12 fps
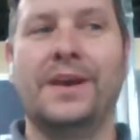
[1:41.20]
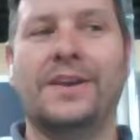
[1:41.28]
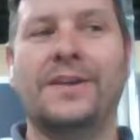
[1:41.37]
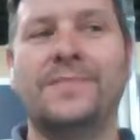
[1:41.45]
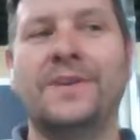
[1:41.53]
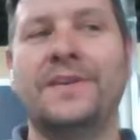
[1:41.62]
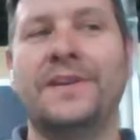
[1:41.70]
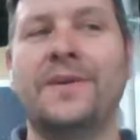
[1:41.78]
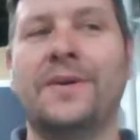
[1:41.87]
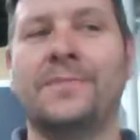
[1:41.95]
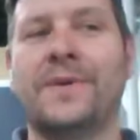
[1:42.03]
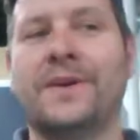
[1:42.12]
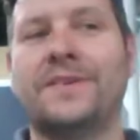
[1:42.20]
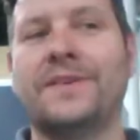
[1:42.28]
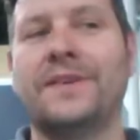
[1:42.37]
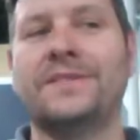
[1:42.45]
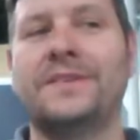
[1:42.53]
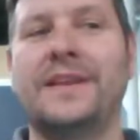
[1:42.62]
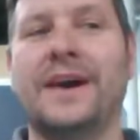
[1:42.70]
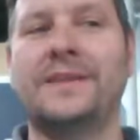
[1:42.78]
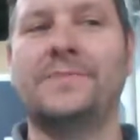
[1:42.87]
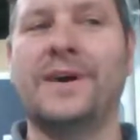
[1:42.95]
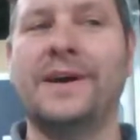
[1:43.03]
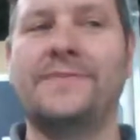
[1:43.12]
Community Homeworks is a
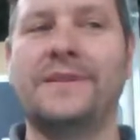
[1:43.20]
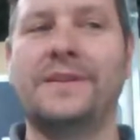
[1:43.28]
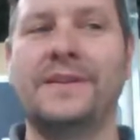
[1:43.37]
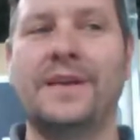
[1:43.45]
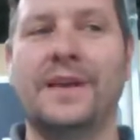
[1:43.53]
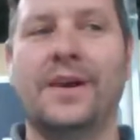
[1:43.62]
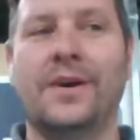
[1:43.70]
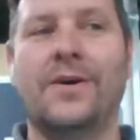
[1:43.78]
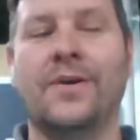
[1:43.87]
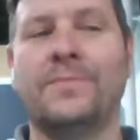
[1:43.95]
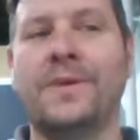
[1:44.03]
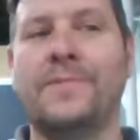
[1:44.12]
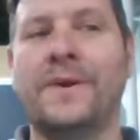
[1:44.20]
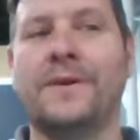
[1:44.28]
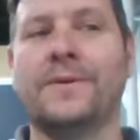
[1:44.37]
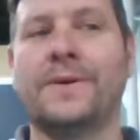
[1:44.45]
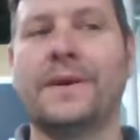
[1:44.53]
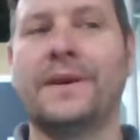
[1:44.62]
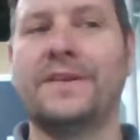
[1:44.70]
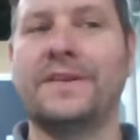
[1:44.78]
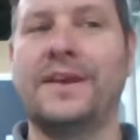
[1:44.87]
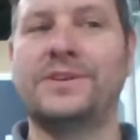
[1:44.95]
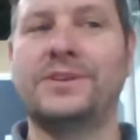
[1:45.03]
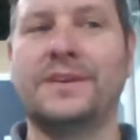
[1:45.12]
nonprofit home repair
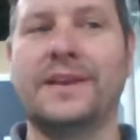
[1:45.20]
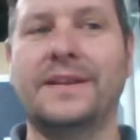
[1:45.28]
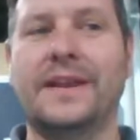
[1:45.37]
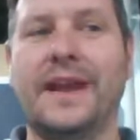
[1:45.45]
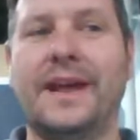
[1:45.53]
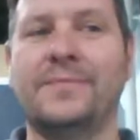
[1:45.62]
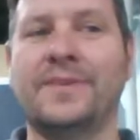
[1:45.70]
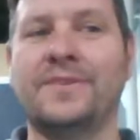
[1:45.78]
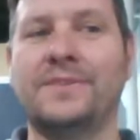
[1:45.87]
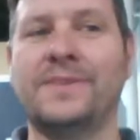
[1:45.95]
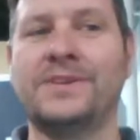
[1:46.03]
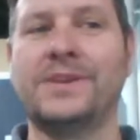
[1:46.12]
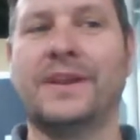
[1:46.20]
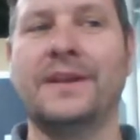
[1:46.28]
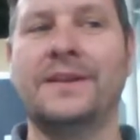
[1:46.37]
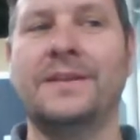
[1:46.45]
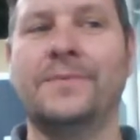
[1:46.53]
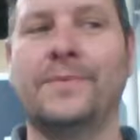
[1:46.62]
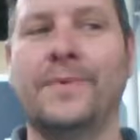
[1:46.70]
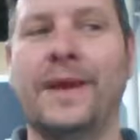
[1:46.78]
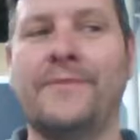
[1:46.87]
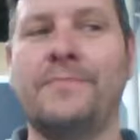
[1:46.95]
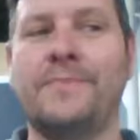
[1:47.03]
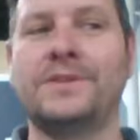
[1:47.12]
organization in Kalamazoo, Michigan. We
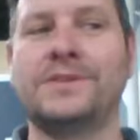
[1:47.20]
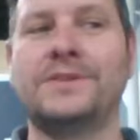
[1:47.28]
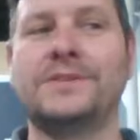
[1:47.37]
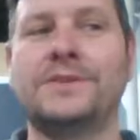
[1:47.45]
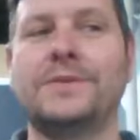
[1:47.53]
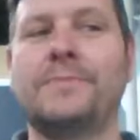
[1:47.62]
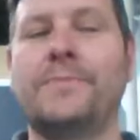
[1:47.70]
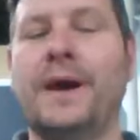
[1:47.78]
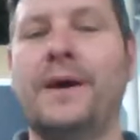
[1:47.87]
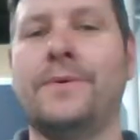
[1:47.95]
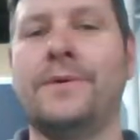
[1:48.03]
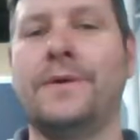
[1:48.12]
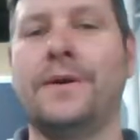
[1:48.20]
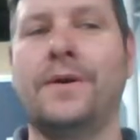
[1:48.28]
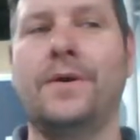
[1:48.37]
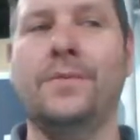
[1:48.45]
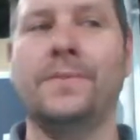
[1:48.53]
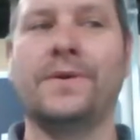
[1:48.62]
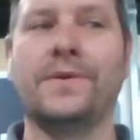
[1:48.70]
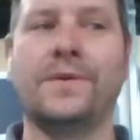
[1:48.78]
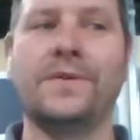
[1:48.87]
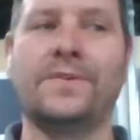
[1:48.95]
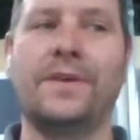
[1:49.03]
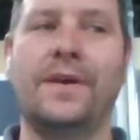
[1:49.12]
have a mission to empower
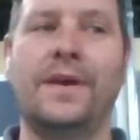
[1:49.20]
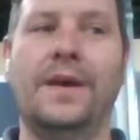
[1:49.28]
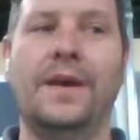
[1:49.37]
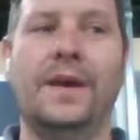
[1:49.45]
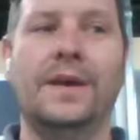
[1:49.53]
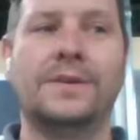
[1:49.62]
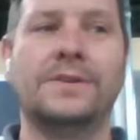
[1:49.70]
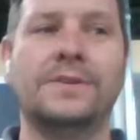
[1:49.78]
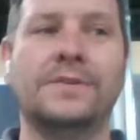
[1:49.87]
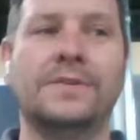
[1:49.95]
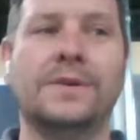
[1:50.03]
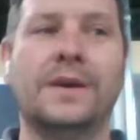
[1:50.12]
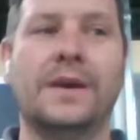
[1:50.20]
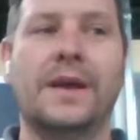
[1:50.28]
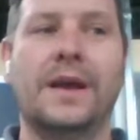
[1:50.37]
homeowners to